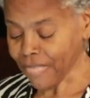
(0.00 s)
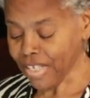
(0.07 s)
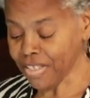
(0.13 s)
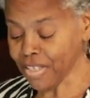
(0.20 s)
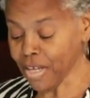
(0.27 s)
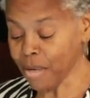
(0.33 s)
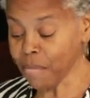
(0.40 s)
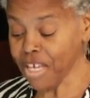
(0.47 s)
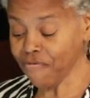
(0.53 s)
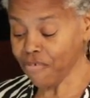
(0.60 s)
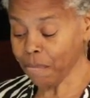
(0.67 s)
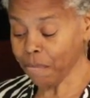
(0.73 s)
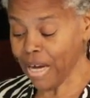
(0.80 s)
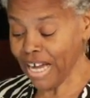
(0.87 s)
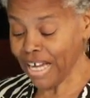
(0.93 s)
Some
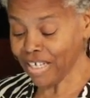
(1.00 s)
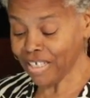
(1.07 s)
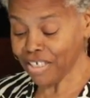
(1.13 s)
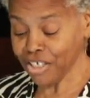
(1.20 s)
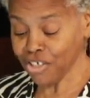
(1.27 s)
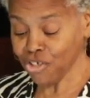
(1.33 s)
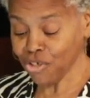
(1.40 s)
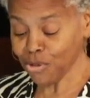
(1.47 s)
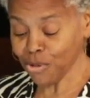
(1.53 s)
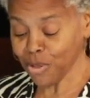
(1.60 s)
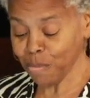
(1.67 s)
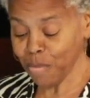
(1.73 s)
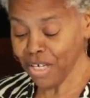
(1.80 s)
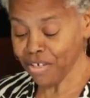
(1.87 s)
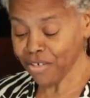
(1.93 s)
even buy additional
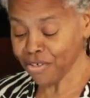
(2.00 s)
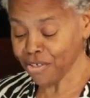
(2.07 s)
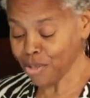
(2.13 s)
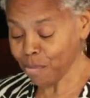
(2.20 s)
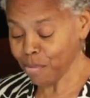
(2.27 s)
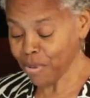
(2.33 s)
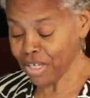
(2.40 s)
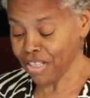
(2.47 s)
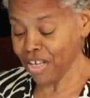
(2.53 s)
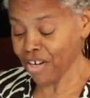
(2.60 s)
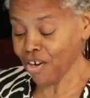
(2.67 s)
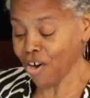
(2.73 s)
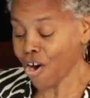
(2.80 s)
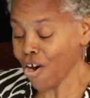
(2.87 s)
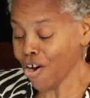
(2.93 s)
speakers to put in their
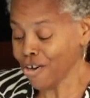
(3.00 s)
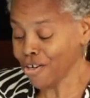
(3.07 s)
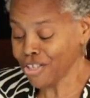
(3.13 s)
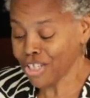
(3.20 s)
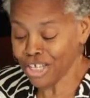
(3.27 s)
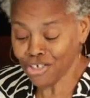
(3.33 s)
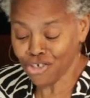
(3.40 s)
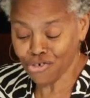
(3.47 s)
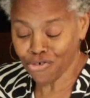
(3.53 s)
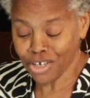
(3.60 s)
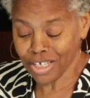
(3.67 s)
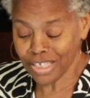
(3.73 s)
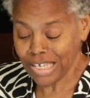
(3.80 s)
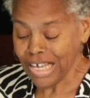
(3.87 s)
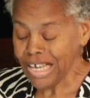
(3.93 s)
cars and
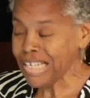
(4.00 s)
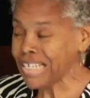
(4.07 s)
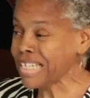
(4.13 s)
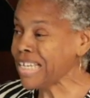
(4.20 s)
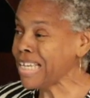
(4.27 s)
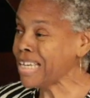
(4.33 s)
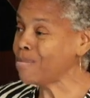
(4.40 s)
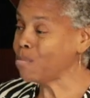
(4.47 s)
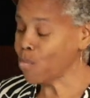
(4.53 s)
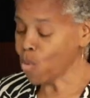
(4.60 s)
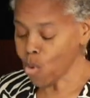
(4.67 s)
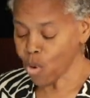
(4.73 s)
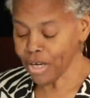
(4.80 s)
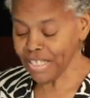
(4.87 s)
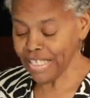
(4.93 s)
trunks to get
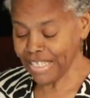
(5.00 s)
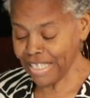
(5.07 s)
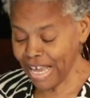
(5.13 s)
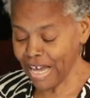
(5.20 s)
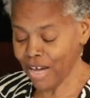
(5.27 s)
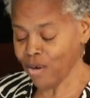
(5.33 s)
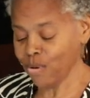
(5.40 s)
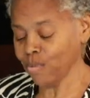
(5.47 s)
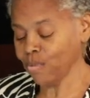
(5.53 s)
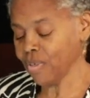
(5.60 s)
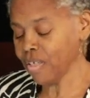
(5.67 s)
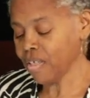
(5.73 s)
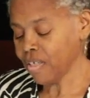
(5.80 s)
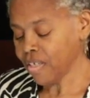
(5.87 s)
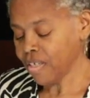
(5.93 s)
more sound
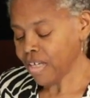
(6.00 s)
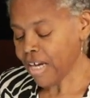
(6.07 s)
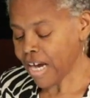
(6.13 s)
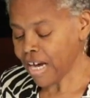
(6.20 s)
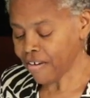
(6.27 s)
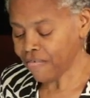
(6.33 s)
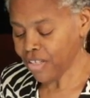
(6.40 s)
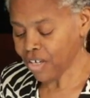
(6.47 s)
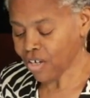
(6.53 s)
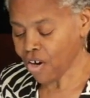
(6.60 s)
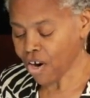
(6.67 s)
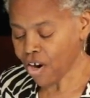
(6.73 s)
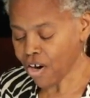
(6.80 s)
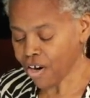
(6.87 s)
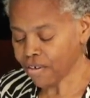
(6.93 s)
out of their
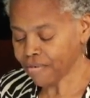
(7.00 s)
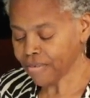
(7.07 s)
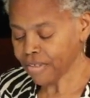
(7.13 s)
car.